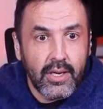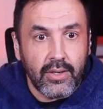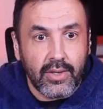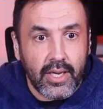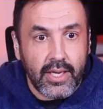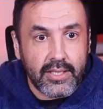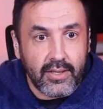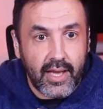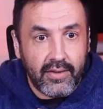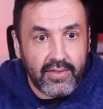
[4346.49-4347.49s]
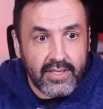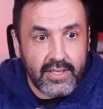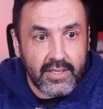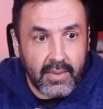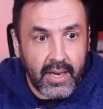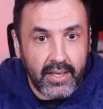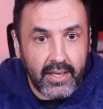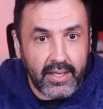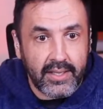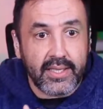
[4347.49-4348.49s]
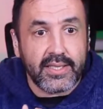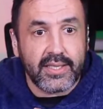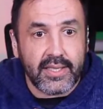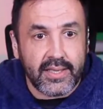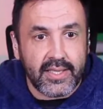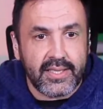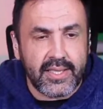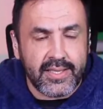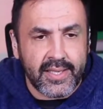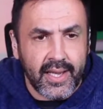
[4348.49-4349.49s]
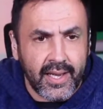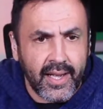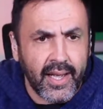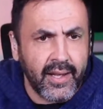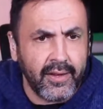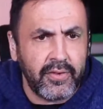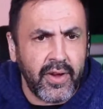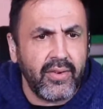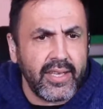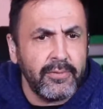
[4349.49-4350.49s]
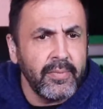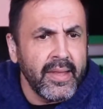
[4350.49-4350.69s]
Okay, so have this in mind. And this is a very